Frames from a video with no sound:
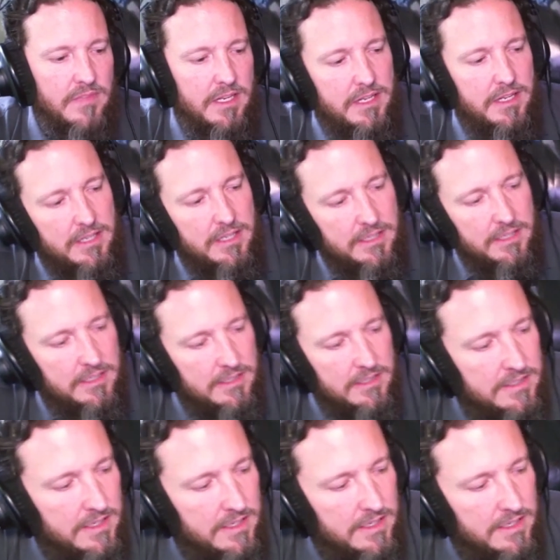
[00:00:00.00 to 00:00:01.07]

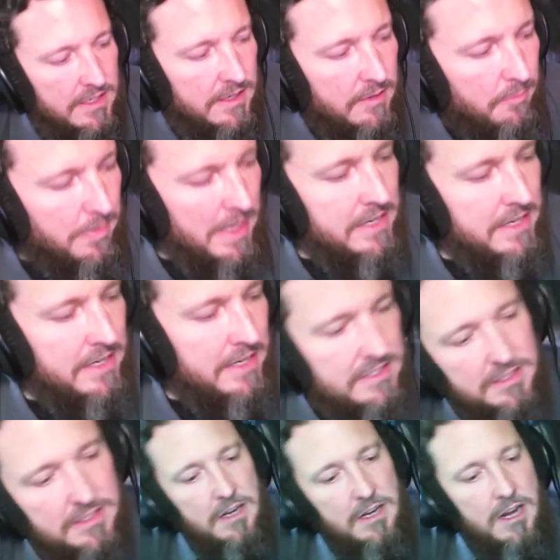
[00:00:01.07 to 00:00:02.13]
is
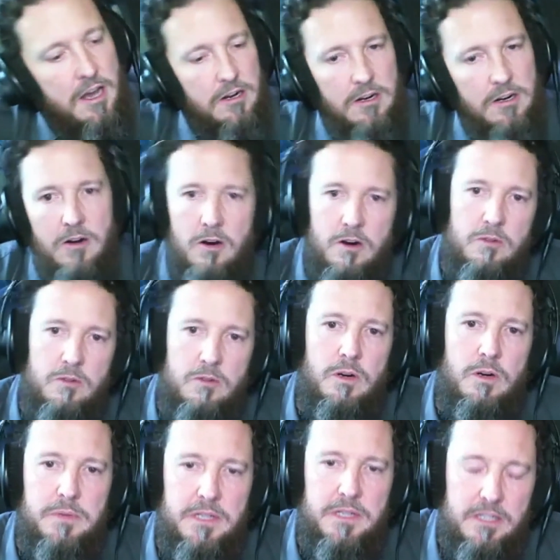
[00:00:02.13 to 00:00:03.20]
based not on
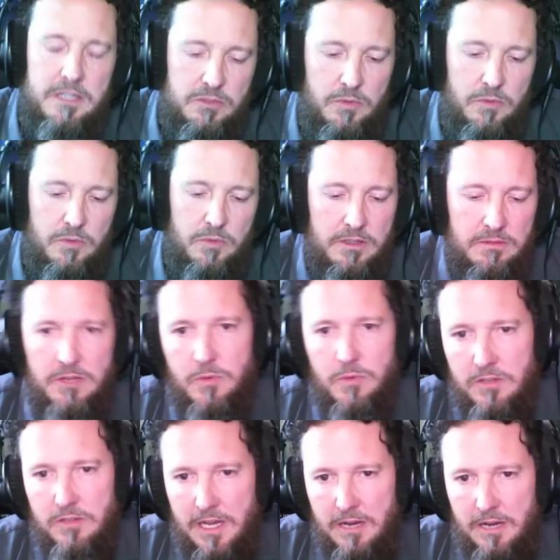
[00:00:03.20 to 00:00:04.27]
hardware, because we're
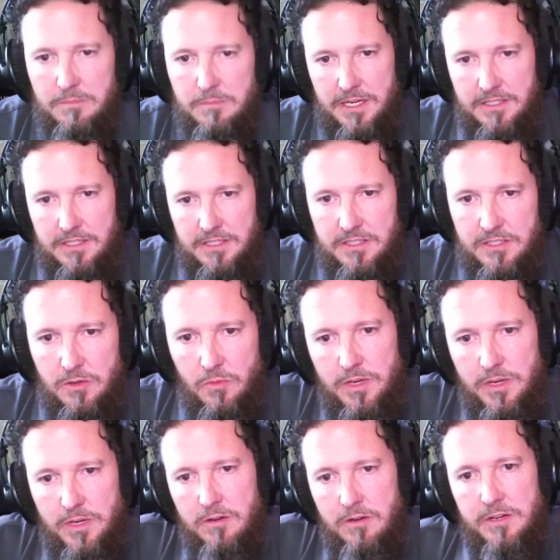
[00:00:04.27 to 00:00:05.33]
cloud based. So
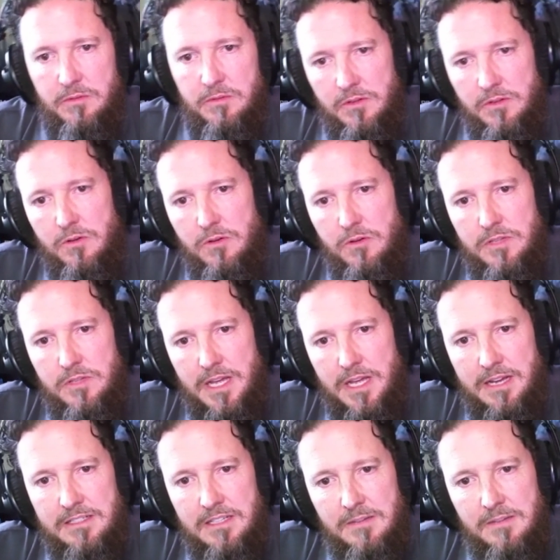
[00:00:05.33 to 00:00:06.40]
we already knew
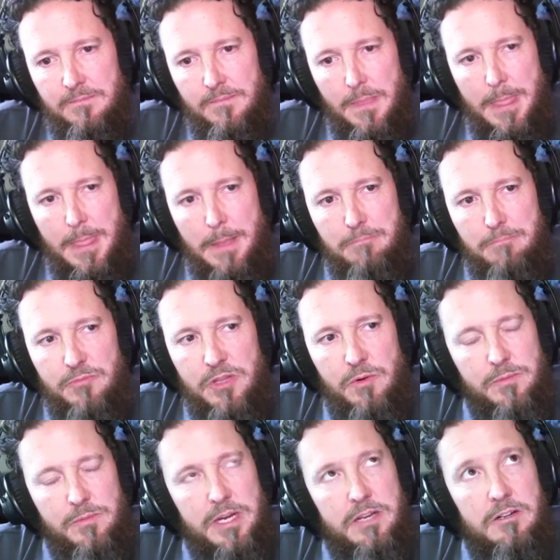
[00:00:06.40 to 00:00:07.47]
that
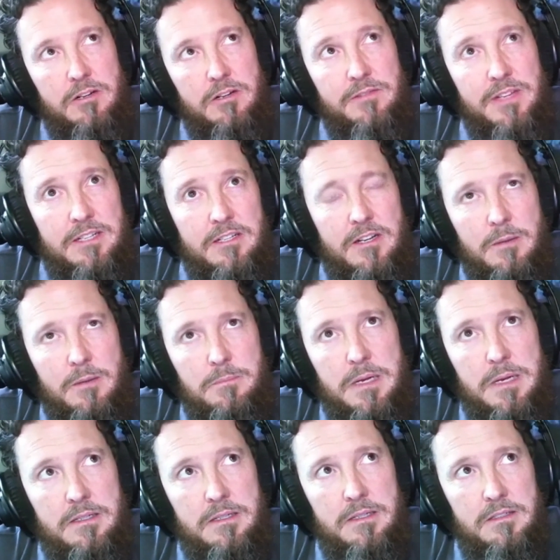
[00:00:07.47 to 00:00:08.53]
we could have ended up,
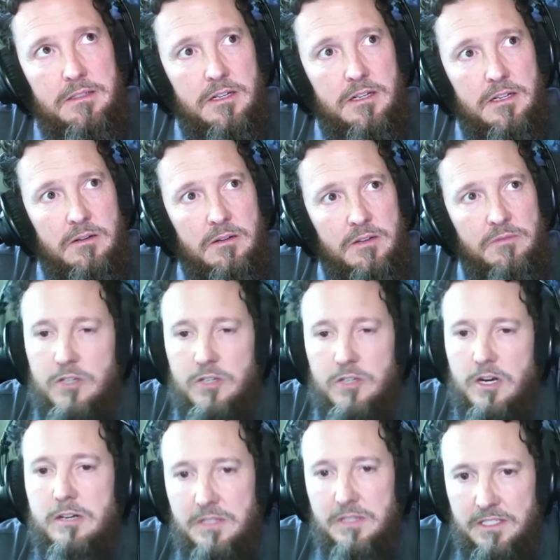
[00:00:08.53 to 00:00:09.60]
if we're
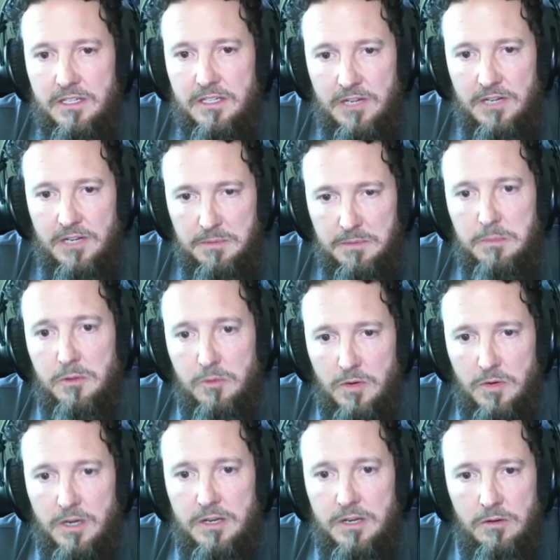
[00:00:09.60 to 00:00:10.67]
trying to incentivize people to
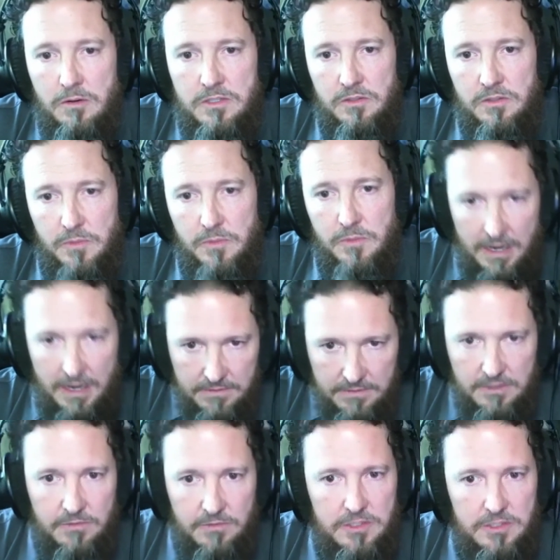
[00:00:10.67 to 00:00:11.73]
run nodes so that we have
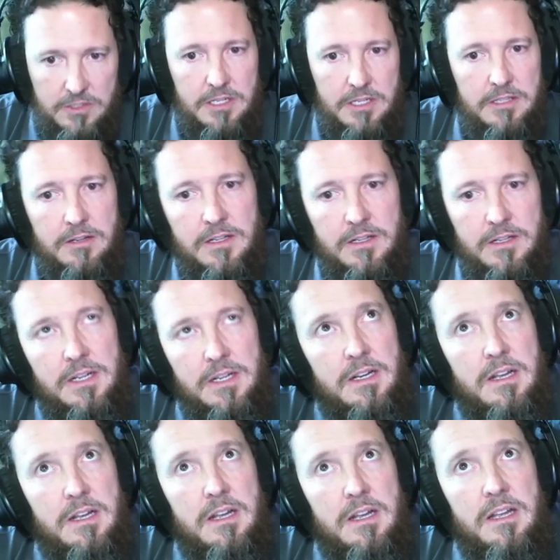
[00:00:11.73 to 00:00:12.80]
diversity there,
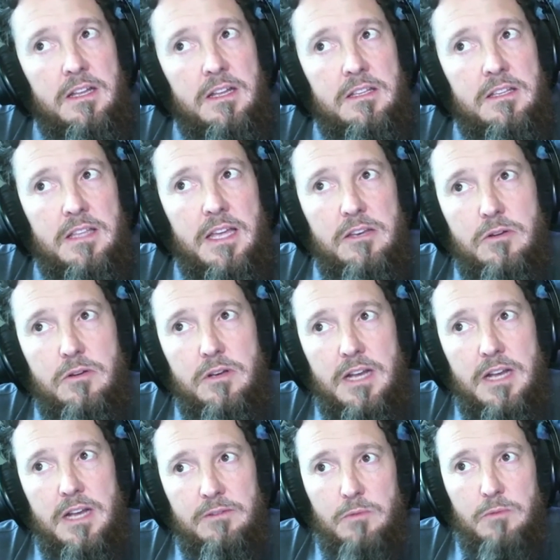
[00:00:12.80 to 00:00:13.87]
that you could
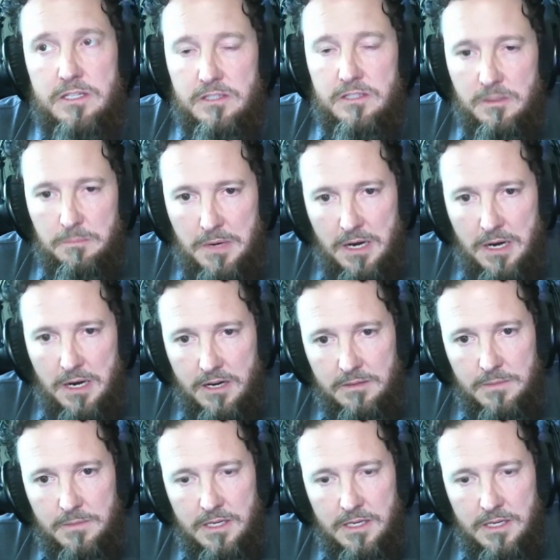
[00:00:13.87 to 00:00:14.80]
have a race to the bottom,